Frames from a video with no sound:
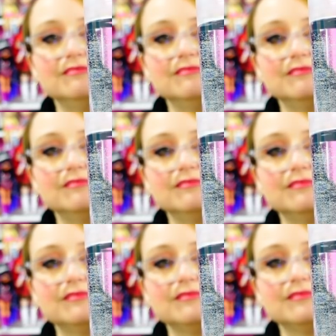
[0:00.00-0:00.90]

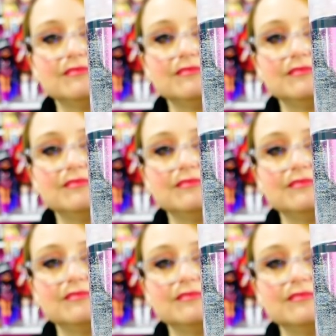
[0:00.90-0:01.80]
(silence)